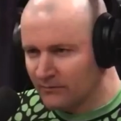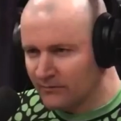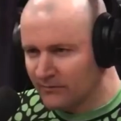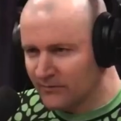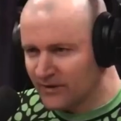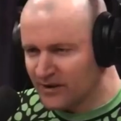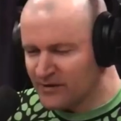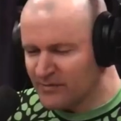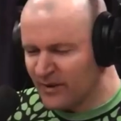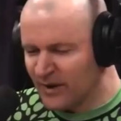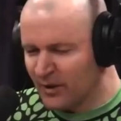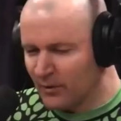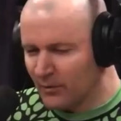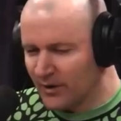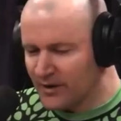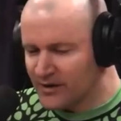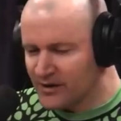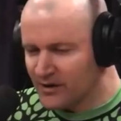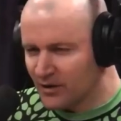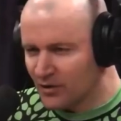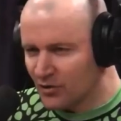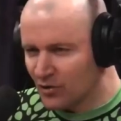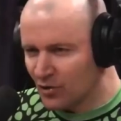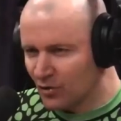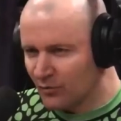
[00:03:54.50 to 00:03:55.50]
There's many ways to
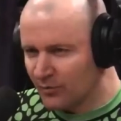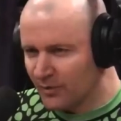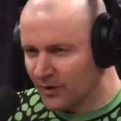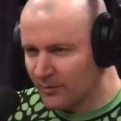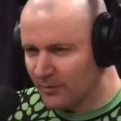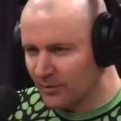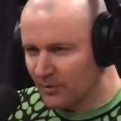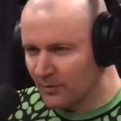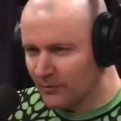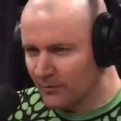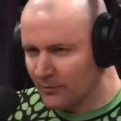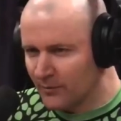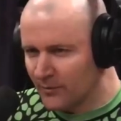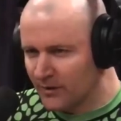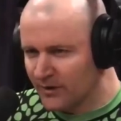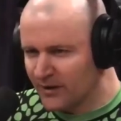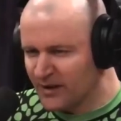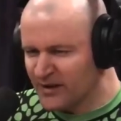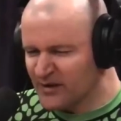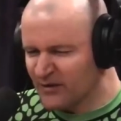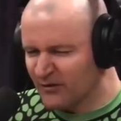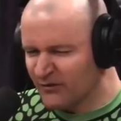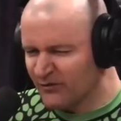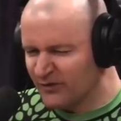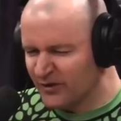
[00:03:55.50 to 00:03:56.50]
control people. There's
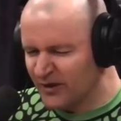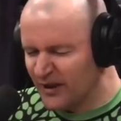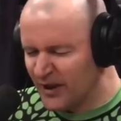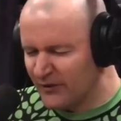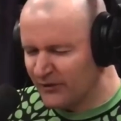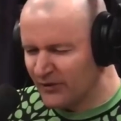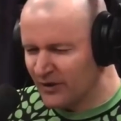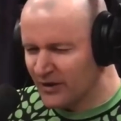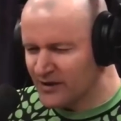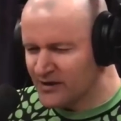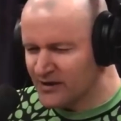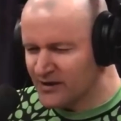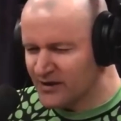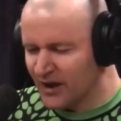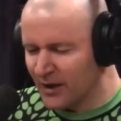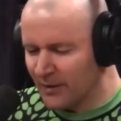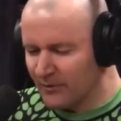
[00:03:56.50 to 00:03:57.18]
a definite step.